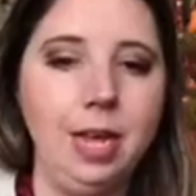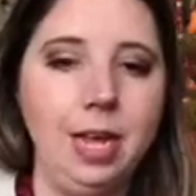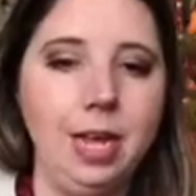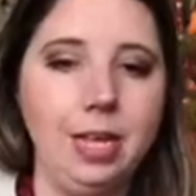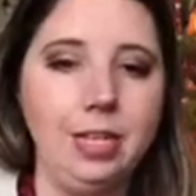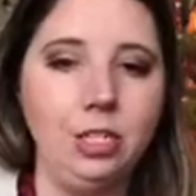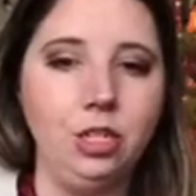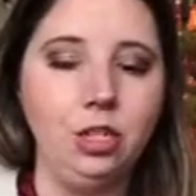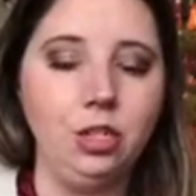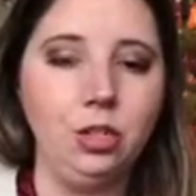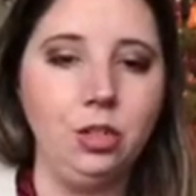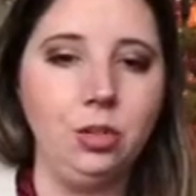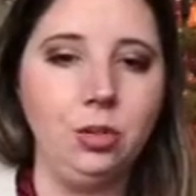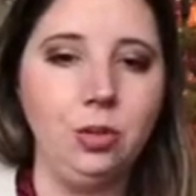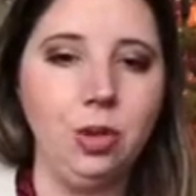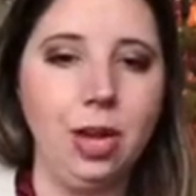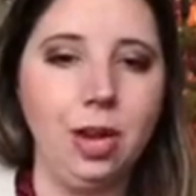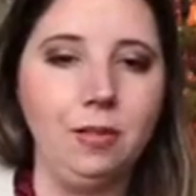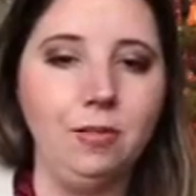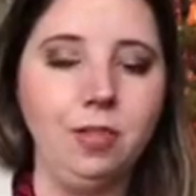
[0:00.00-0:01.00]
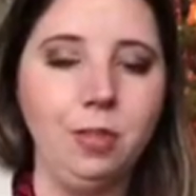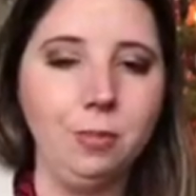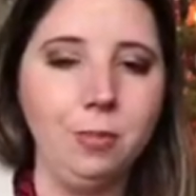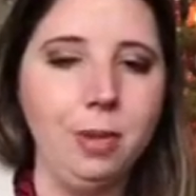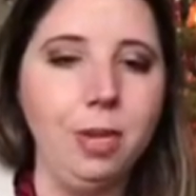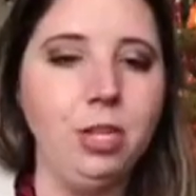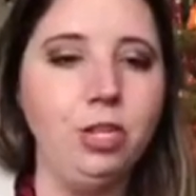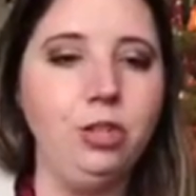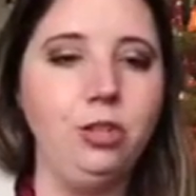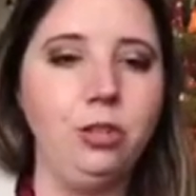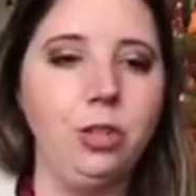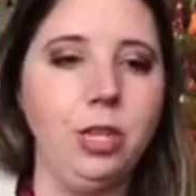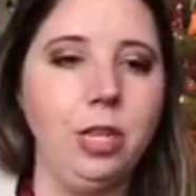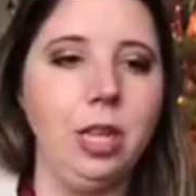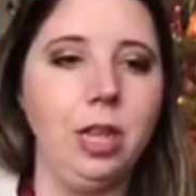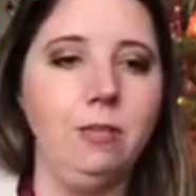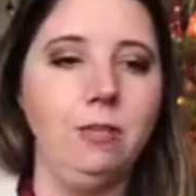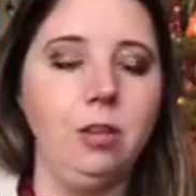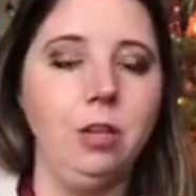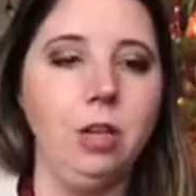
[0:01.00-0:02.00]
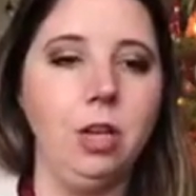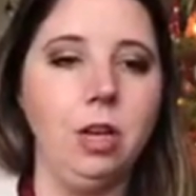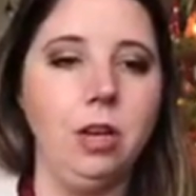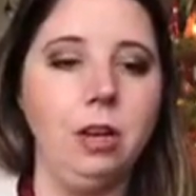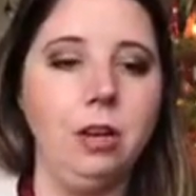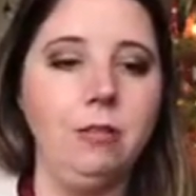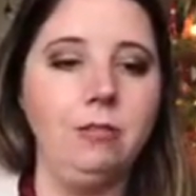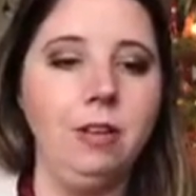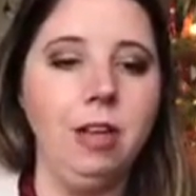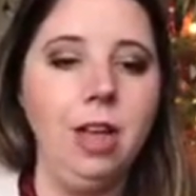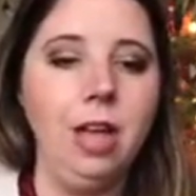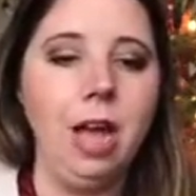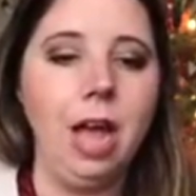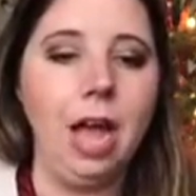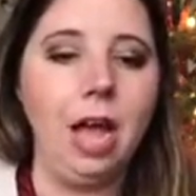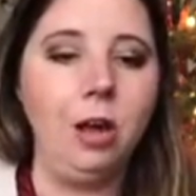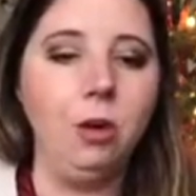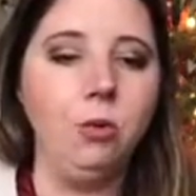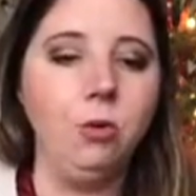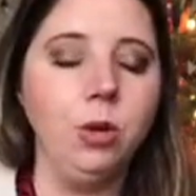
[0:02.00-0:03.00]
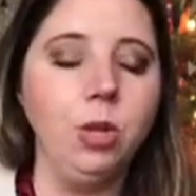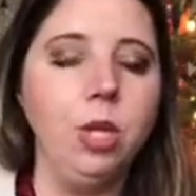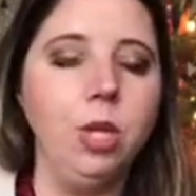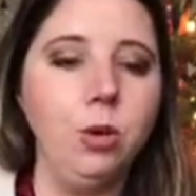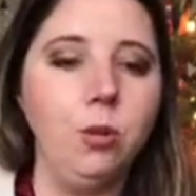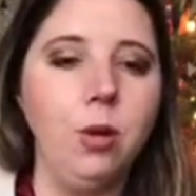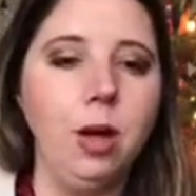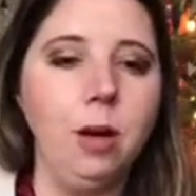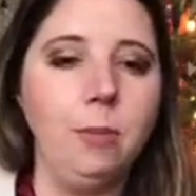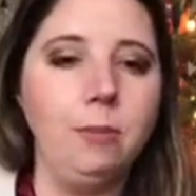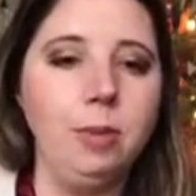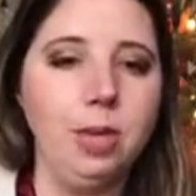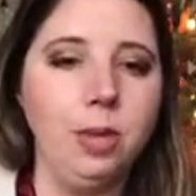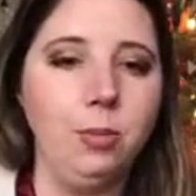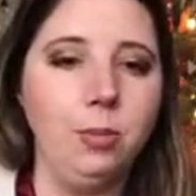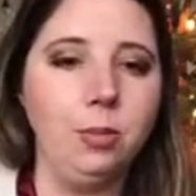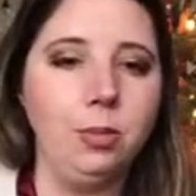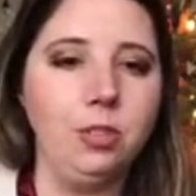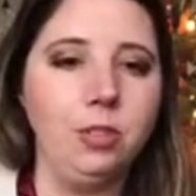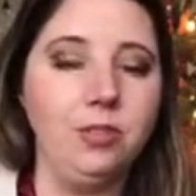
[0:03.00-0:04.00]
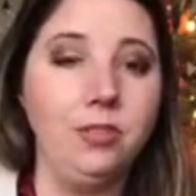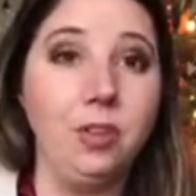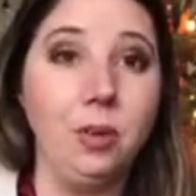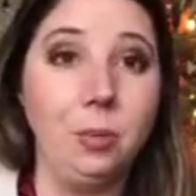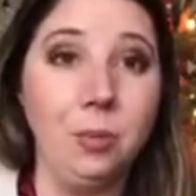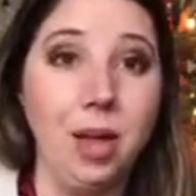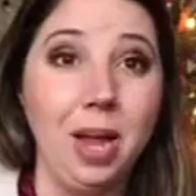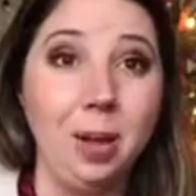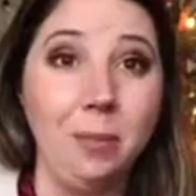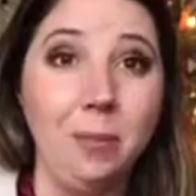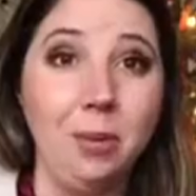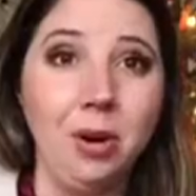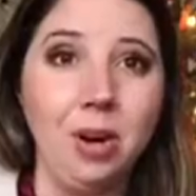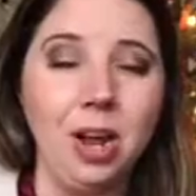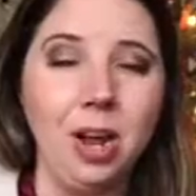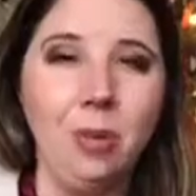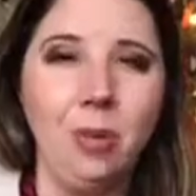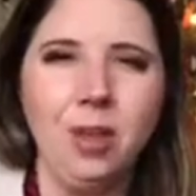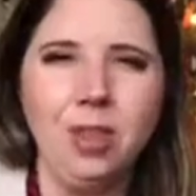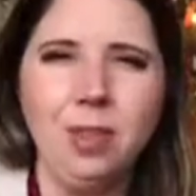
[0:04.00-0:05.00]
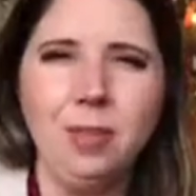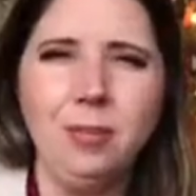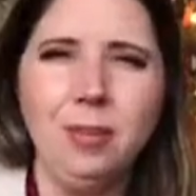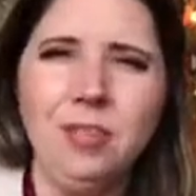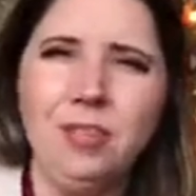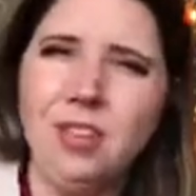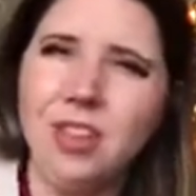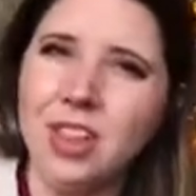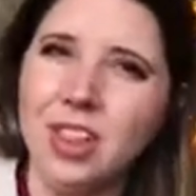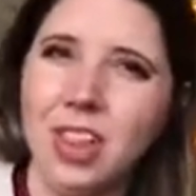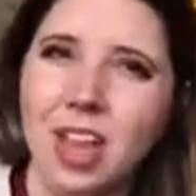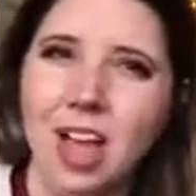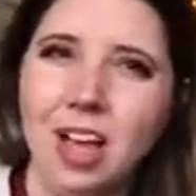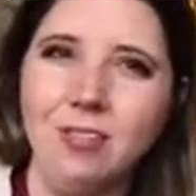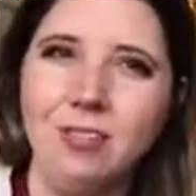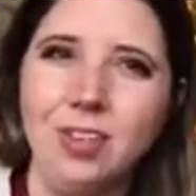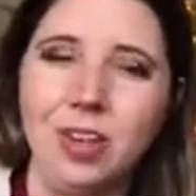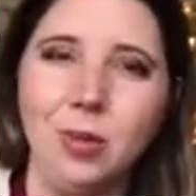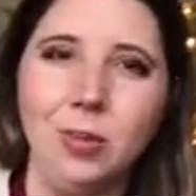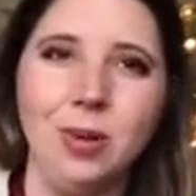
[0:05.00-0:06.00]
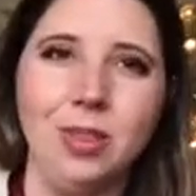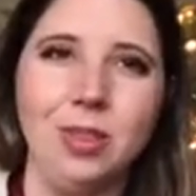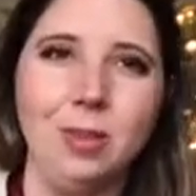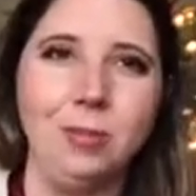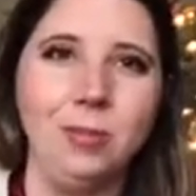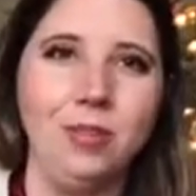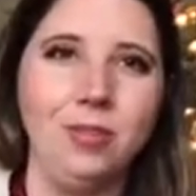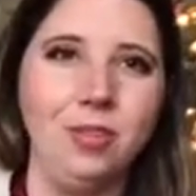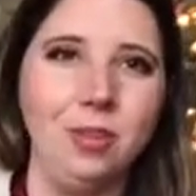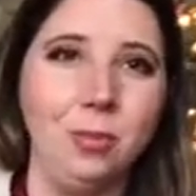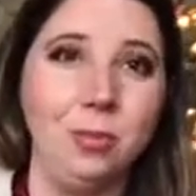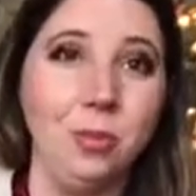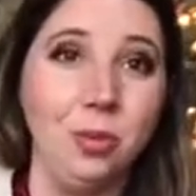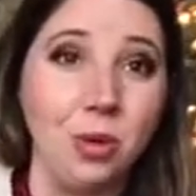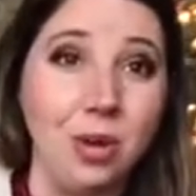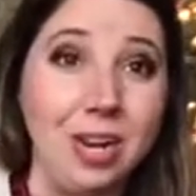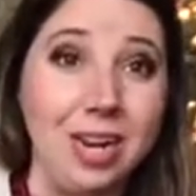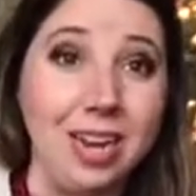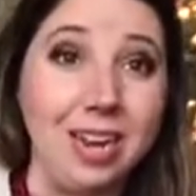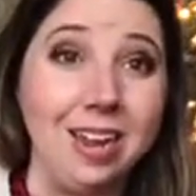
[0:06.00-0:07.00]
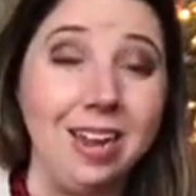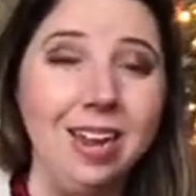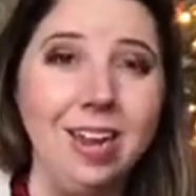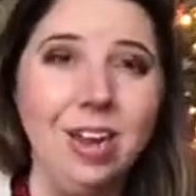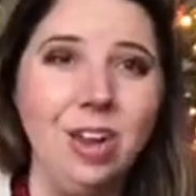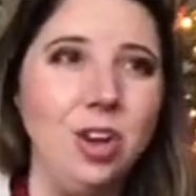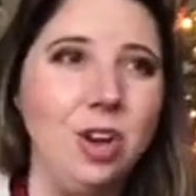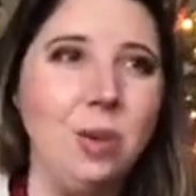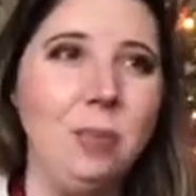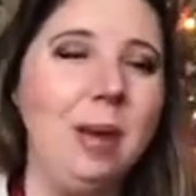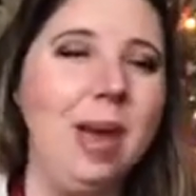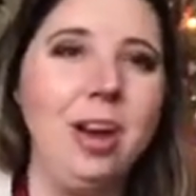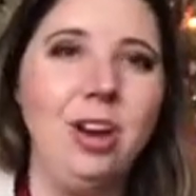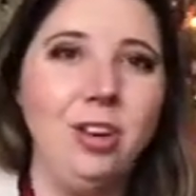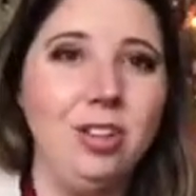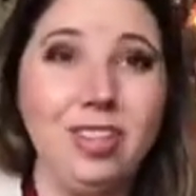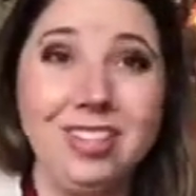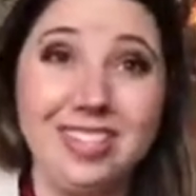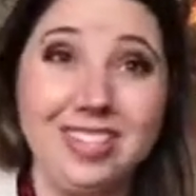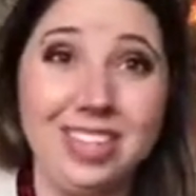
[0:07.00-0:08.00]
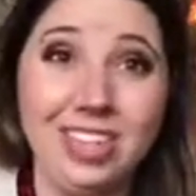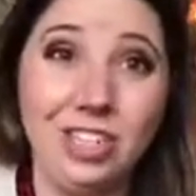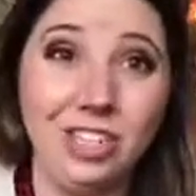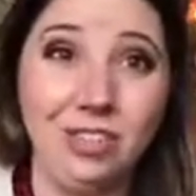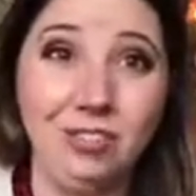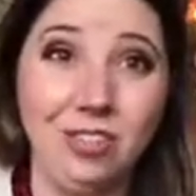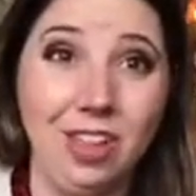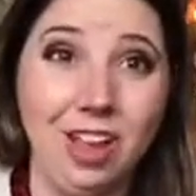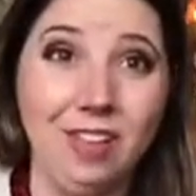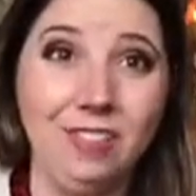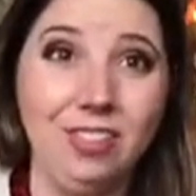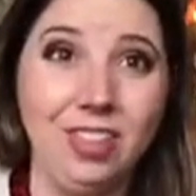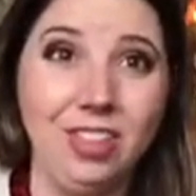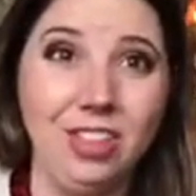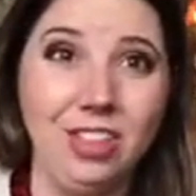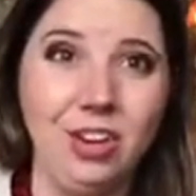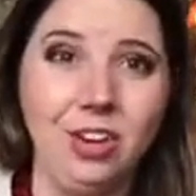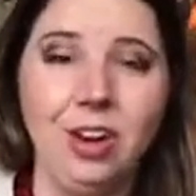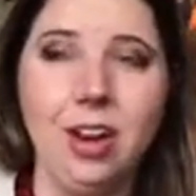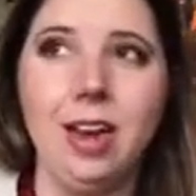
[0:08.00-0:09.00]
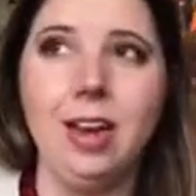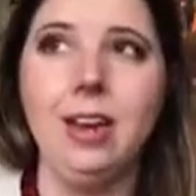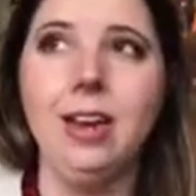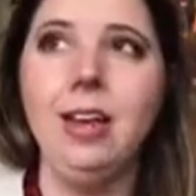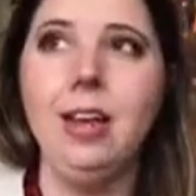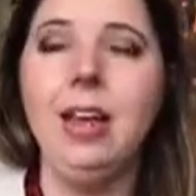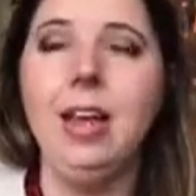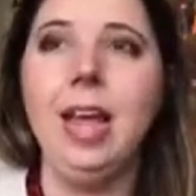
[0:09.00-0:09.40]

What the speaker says: into kind of the ministry level of, I really want people to feel pampered. I want them to feel loved. I want them to feel pretty, no matter the stage of life that they're in.